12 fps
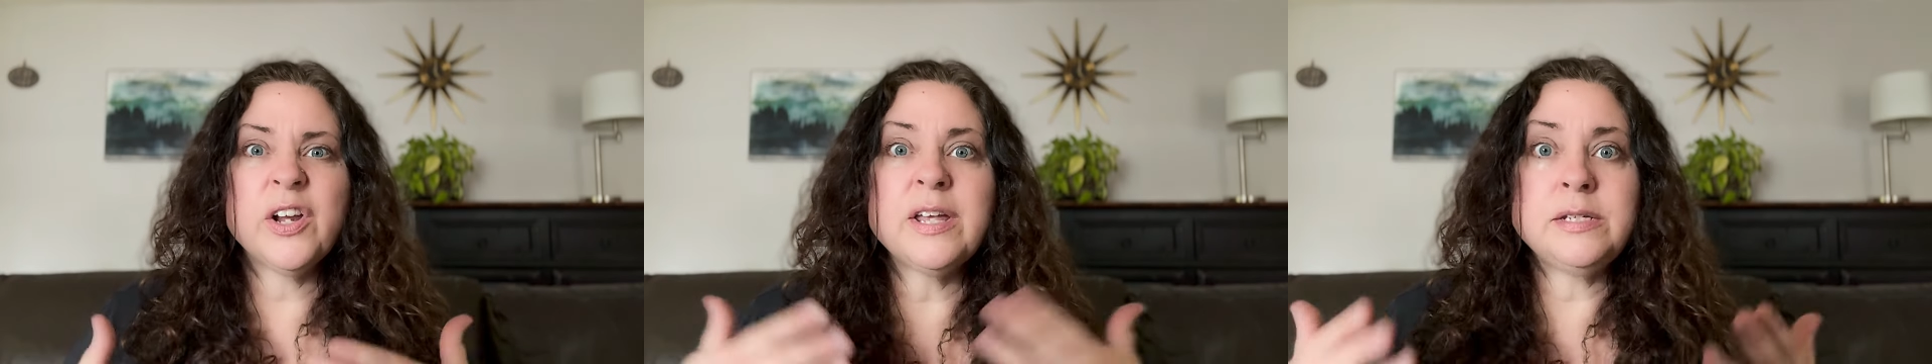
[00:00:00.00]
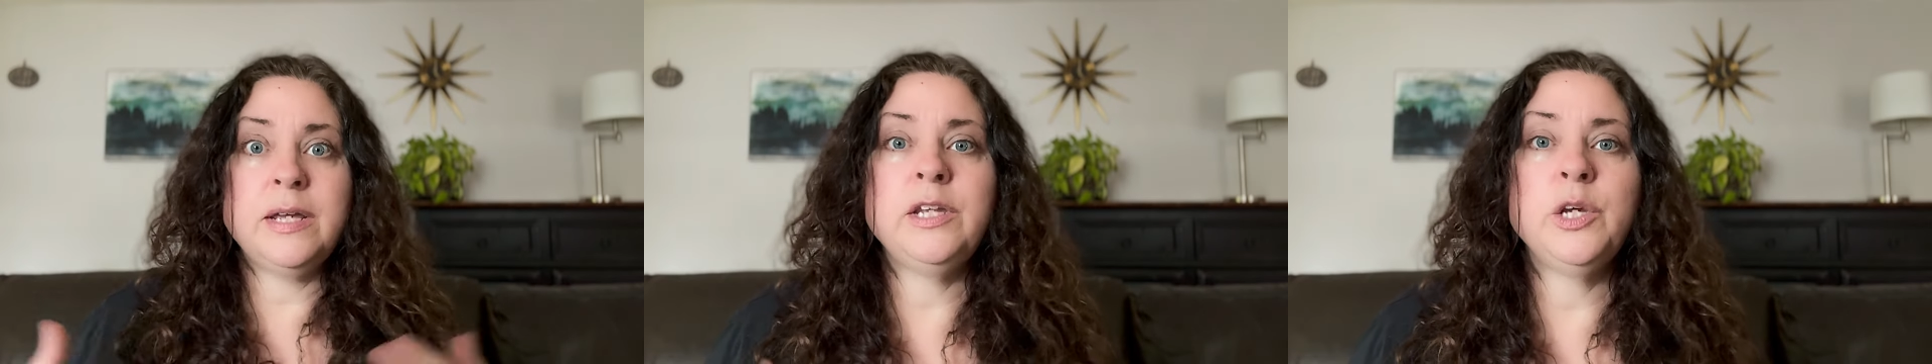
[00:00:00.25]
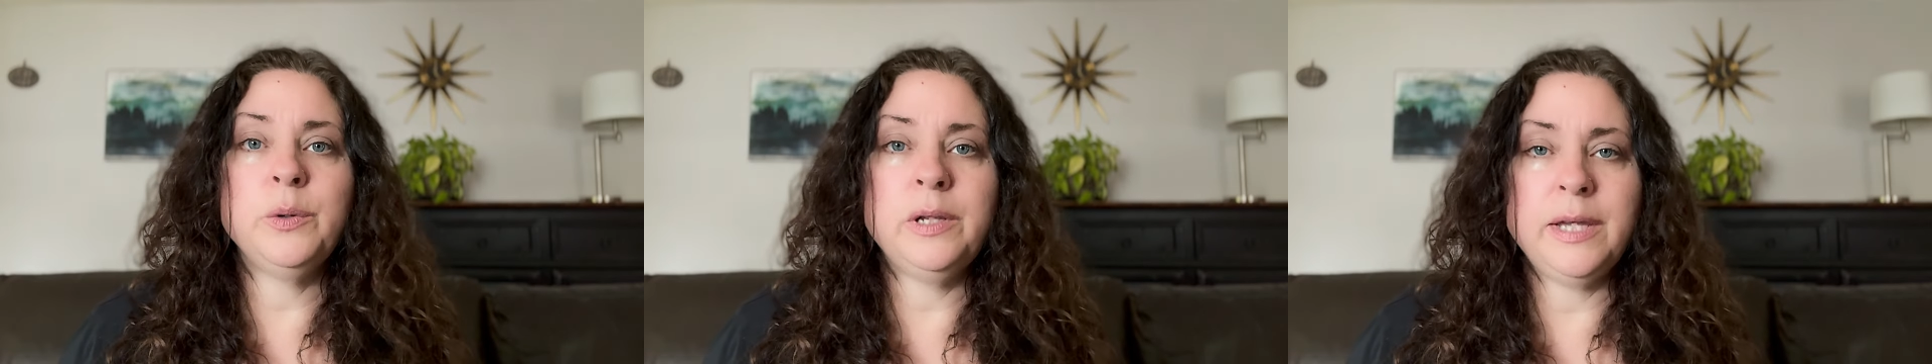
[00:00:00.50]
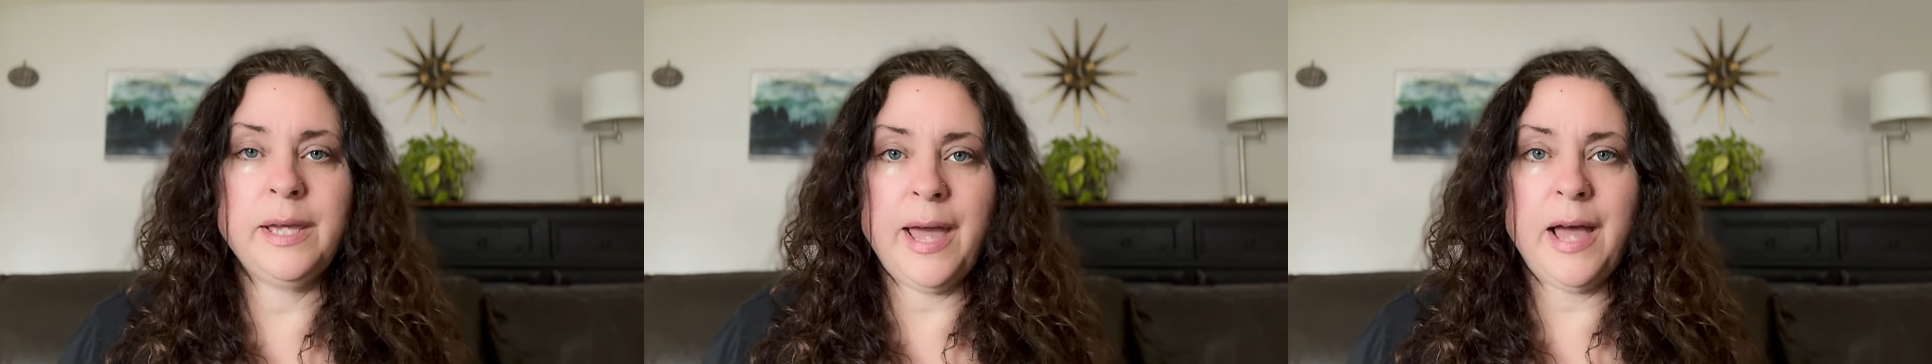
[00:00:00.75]

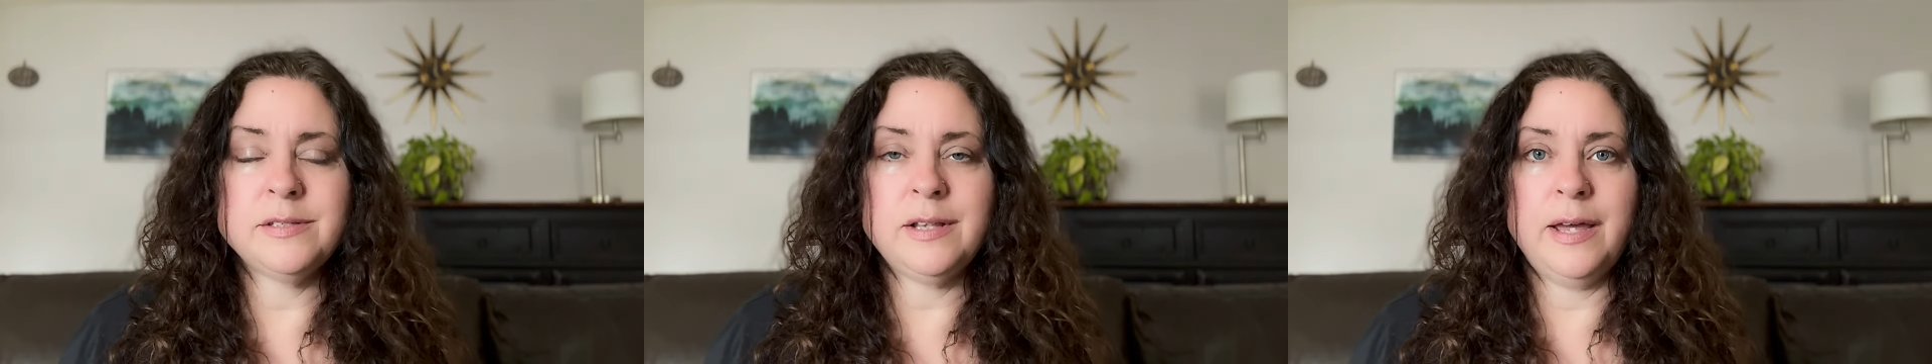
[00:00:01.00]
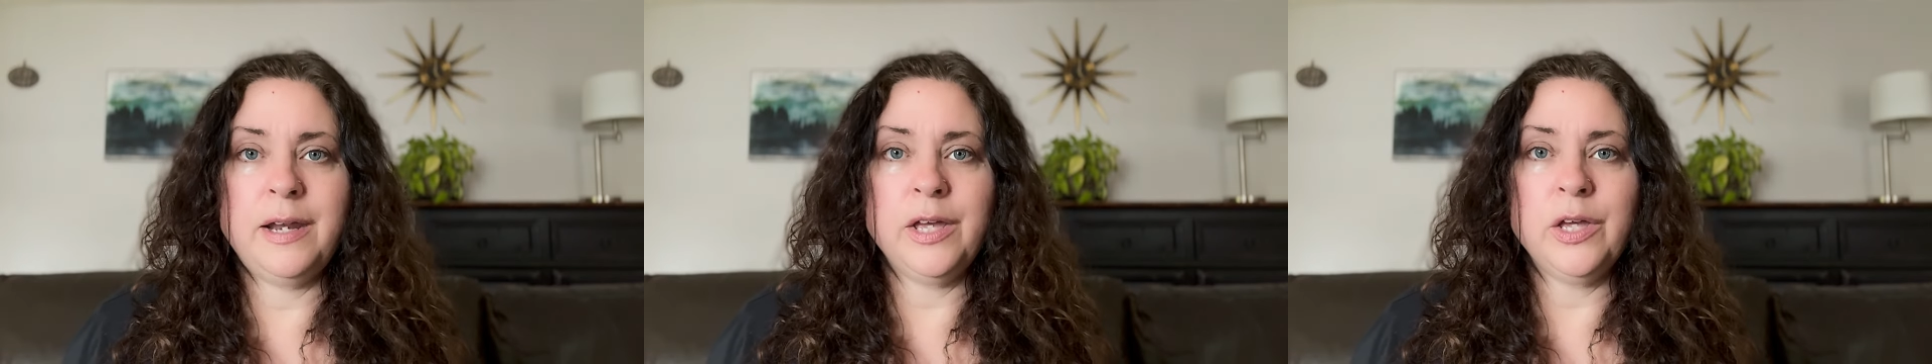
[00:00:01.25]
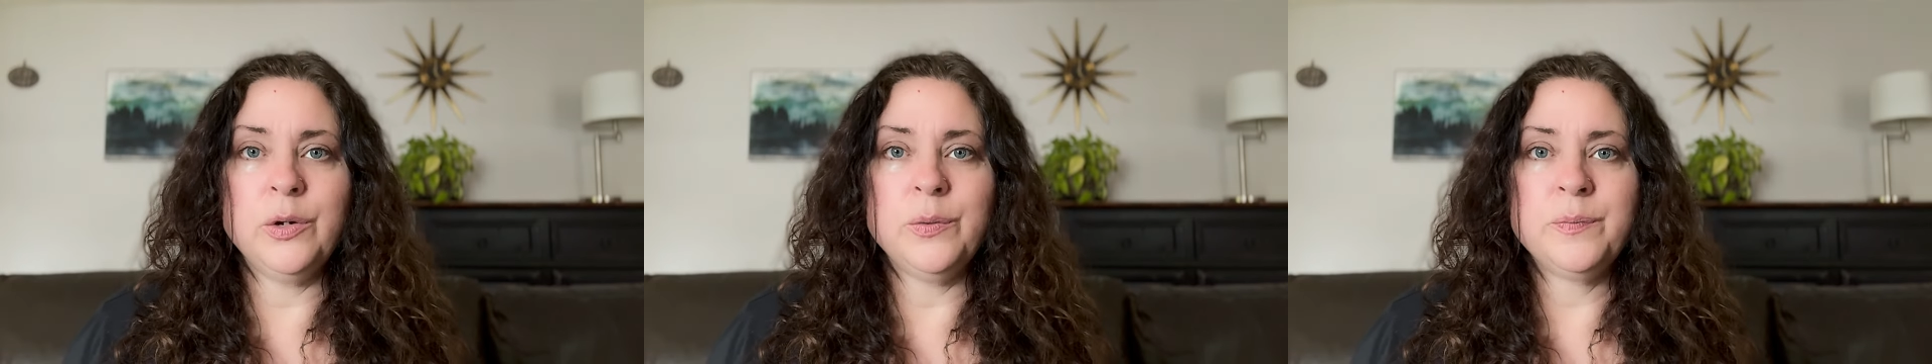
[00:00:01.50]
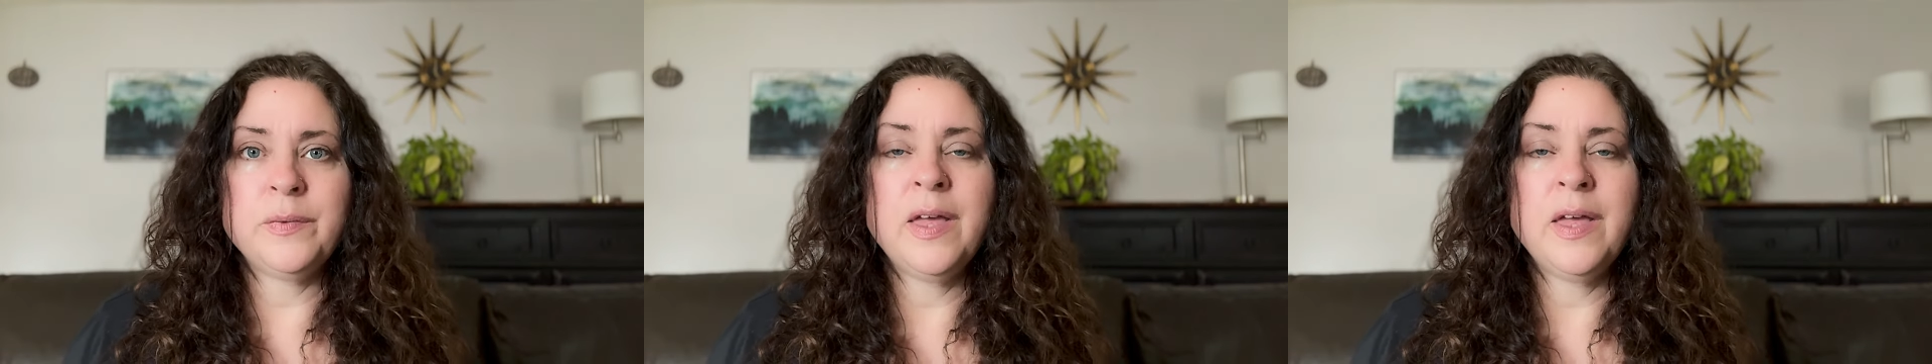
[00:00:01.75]
continually gaslighting you.